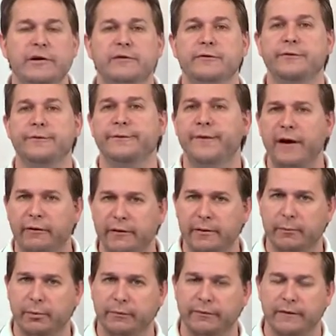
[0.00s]
we do
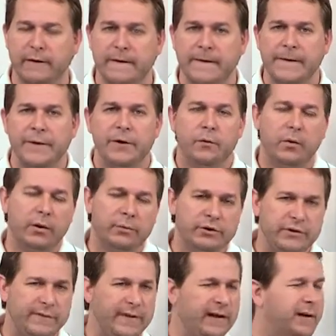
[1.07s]
variables? Well,
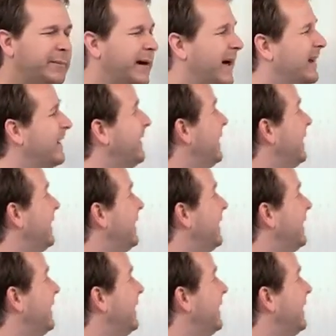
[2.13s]
when you think about it,